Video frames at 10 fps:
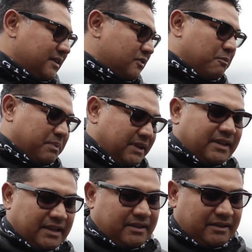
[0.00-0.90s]
Complete
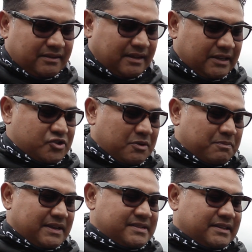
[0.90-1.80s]
head job
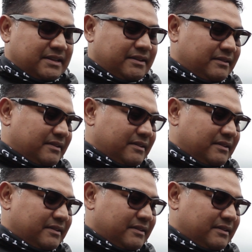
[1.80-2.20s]
basically.